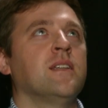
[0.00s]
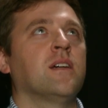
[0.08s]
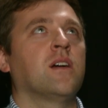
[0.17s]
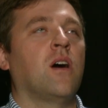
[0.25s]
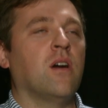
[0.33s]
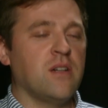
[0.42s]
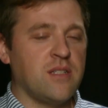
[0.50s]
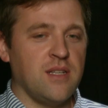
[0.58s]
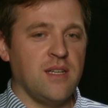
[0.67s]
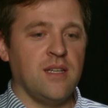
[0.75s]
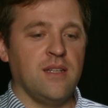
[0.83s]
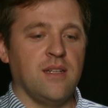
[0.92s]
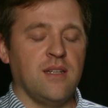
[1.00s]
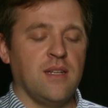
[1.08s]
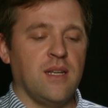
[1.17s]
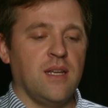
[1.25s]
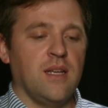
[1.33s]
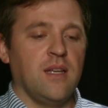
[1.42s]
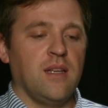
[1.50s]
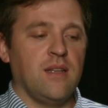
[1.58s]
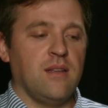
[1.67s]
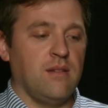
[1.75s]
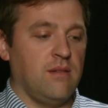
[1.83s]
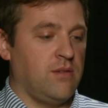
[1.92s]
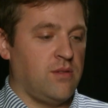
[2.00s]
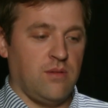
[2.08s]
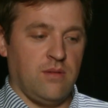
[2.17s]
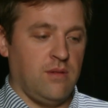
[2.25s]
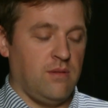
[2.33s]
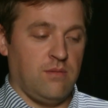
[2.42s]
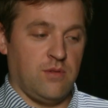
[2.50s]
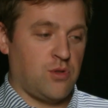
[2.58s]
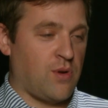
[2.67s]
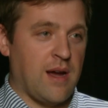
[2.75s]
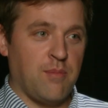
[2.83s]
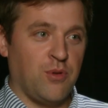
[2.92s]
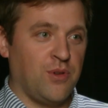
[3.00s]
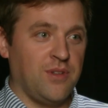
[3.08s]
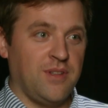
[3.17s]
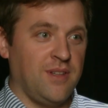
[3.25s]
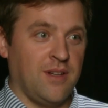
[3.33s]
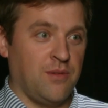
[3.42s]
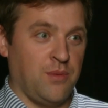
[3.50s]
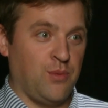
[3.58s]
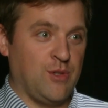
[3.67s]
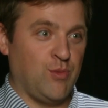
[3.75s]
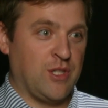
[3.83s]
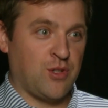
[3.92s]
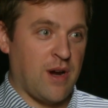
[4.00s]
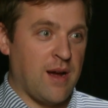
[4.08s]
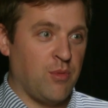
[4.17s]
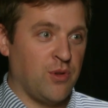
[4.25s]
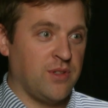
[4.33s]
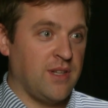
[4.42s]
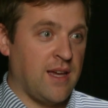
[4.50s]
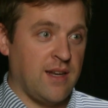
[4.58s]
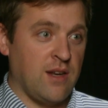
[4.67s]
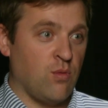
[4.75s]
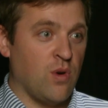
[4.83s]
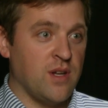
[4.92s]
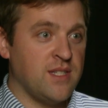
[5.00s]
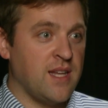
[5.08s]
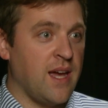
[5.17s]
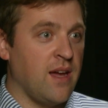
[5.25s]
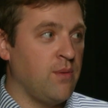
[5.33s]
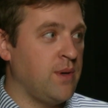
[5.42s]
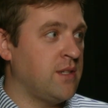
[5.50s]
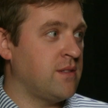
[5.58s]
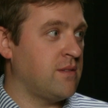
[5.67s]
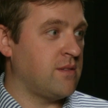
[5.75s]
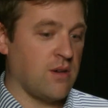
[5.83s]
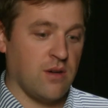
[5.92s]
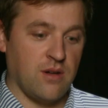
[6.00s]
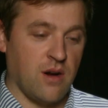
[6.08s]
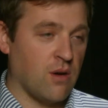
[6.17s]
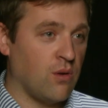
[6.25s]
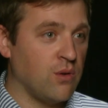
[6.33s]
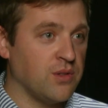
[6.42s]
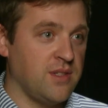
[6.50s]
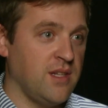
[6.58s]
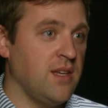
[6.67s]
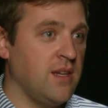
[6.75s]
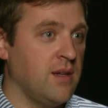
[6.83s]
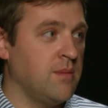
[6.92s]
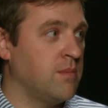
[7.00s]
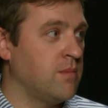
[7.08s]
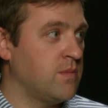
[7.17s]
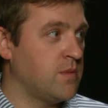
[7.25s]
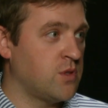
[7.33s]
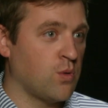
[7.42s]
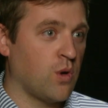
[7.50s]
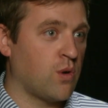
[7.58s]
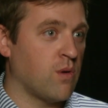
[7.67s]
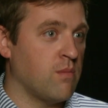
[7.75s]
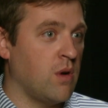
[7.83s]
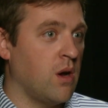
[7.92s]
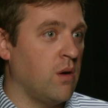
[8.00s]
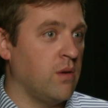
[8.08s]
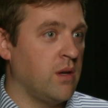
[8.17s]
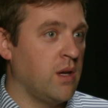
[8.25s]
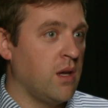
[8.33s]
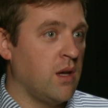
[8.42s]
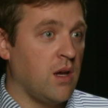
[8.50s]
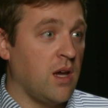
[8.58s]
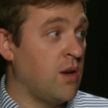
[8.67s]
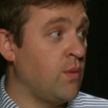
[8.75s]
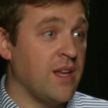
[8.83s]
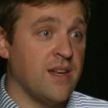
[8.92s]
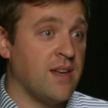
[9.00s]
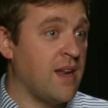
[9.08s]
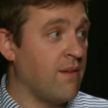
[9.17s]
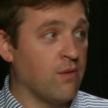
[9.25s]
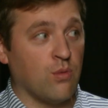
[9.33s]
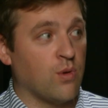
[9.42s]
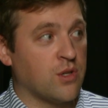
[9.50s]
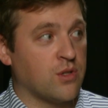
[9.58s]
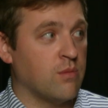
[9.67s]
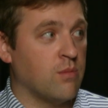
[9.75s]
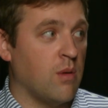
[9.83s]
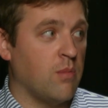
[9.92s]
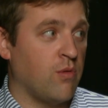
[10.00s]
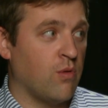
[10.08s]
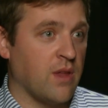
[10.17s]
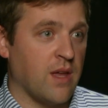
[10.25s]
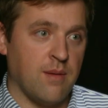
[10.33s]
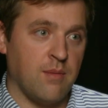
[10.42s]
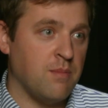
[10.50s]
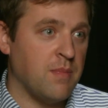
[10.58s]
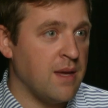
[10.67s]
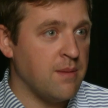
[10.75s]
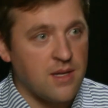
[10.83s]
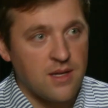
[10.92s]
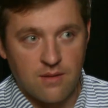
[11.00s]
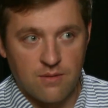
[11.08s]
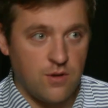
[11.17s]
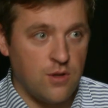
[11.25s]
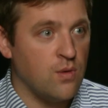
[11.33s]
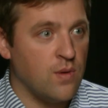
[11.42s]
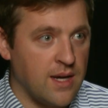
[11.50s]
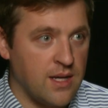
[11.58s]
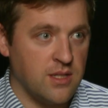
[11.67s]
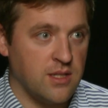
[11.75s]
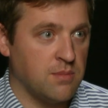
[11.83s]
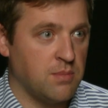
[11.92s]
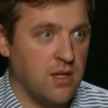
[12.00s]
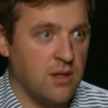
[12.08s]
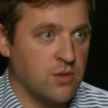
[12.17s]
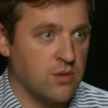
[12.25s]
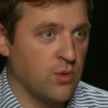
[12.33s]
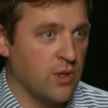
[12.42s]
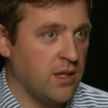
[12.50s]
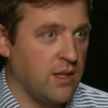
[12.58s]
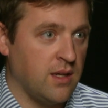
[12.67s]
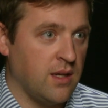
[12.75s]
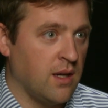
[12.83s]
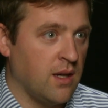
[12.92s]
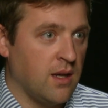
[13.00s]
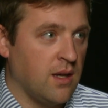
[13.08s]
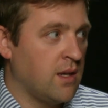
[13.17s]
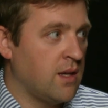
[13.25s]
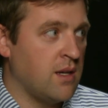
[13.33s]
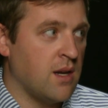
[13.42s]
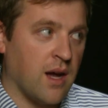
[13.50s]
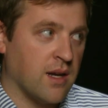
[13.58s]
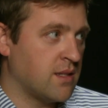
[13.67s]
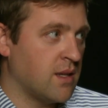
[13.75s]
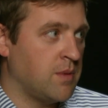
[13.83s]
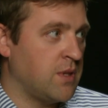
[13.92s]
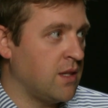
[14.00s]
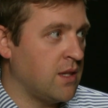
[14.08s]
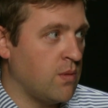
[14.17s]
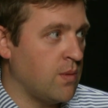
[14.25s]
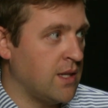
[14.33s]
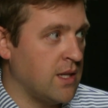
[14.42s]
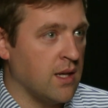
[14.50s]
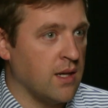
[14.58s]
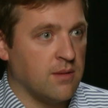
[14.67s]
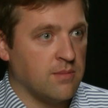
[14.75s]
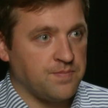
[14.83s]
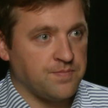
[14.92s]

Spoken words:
Carson scrambled. We scrambled, and in one day we turned our whole team to work remote. And we had never worked remote before that. I mean, maybe a few agents, but it was really not something that we did.